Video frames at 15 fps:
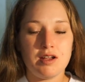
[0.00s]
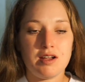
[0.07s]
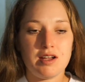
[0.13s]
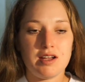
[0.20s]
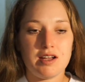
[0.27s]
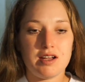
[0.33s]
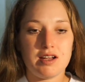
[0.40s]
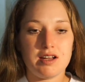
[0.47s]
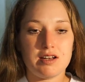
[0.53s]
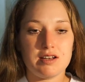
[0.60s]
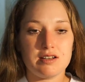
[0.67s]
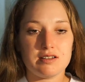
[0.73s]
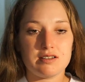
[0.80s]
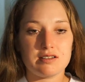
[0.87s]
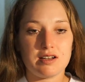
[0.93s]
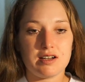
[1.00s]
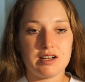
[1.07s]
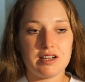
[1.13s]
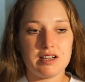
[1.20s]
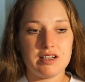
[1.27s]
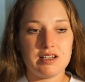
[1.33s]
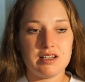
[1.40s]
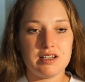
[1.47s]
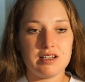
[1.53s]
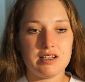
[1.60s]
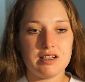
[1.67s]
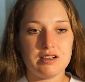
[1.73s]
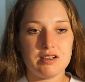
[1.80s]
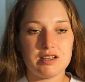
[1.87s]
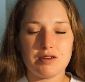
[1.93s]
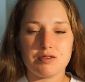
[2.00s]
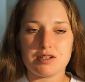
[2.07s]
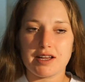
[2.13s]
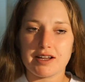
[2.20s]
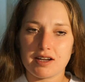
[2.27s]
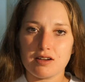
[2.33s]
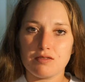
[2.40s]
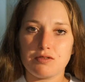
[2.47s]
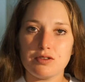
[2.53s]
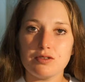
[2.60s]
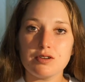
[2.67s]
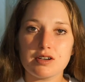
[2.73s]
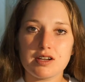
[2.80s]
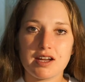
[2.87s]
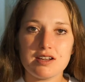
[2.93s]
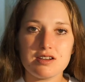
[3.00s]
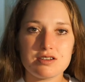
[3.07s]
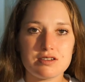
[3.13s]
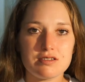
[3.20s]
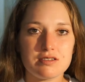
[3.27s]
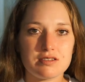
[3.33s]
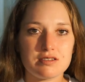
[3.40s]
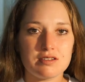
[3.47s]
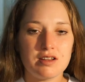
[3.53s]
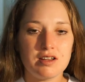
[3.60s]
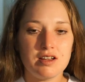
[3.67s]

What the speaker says: And there was like a few occasions.